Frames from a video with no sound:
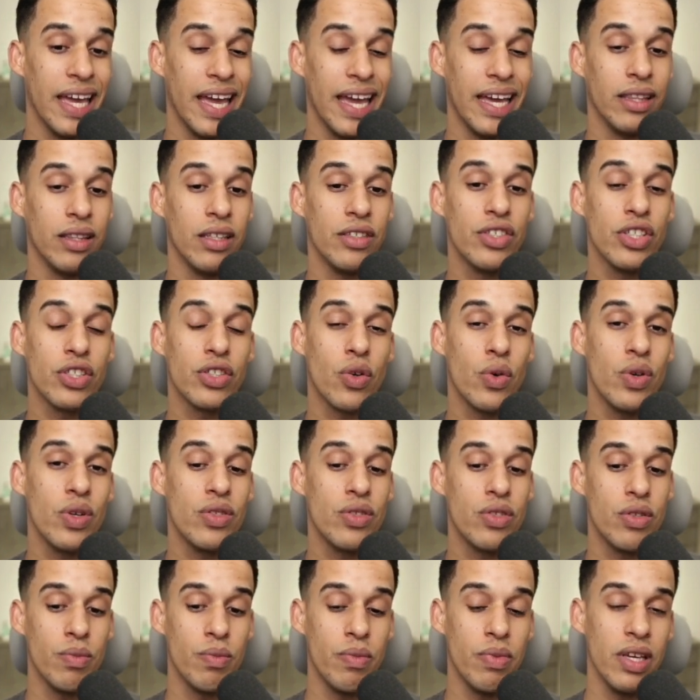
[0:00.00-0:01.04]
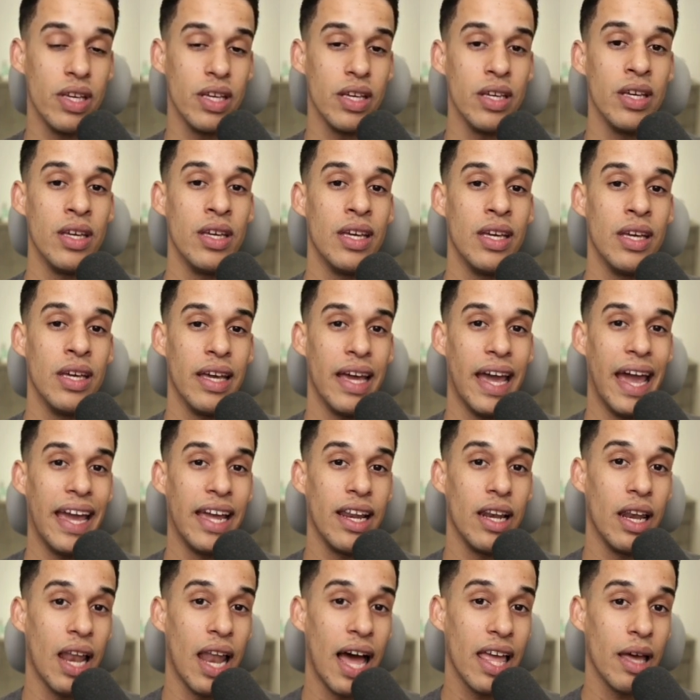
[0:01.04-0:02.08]
and this is going to be a
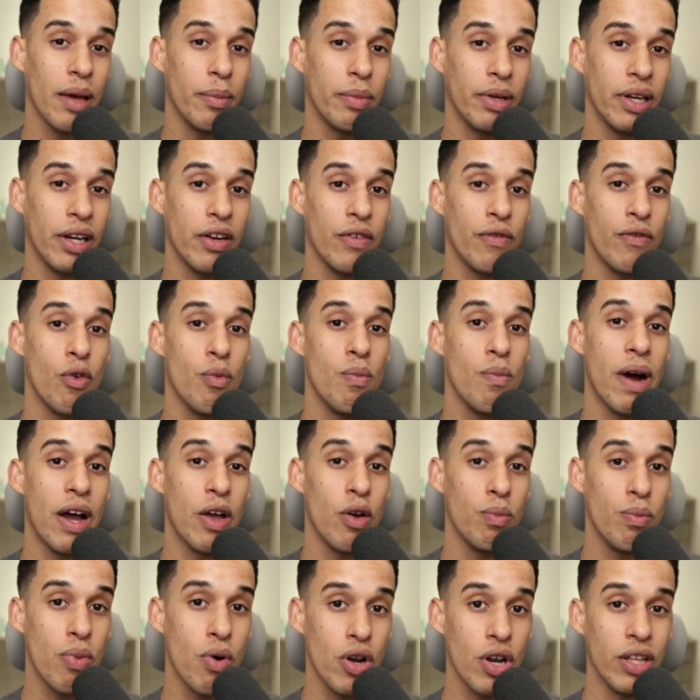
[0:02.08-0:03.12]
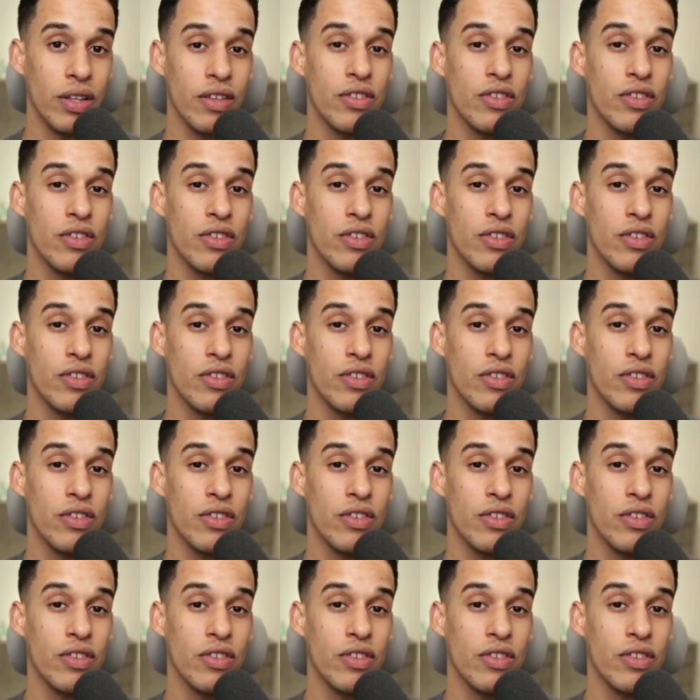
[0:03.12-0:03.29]
liability for my opponent.